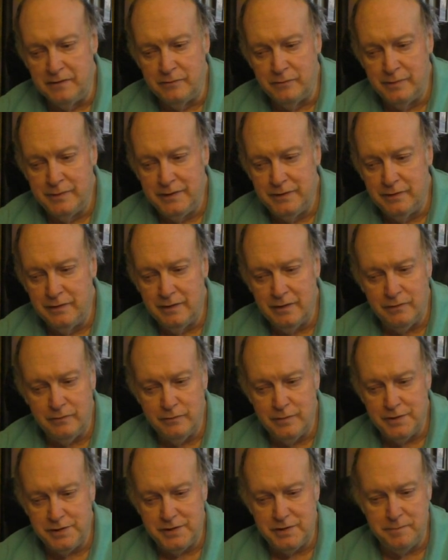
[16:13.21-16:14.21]
but we do not
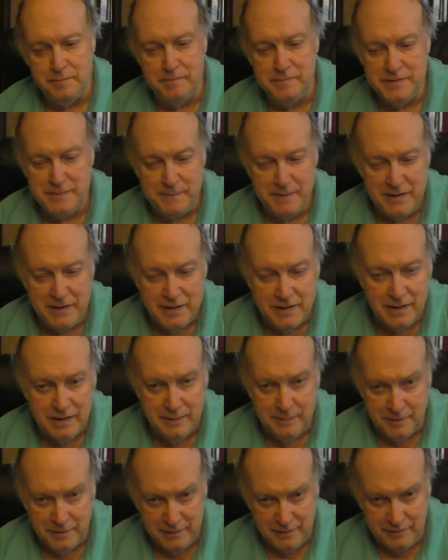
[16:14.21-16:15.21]
wish to spend
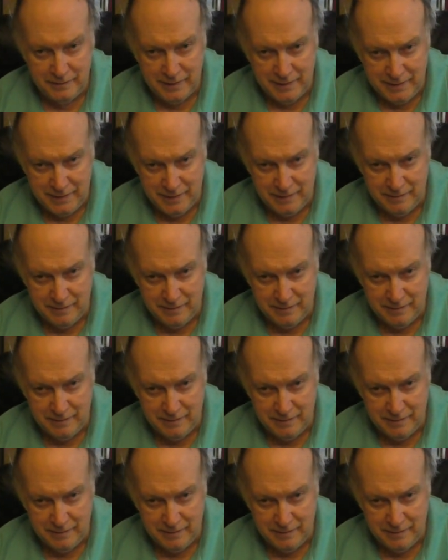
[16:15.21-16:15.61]
time on it right now.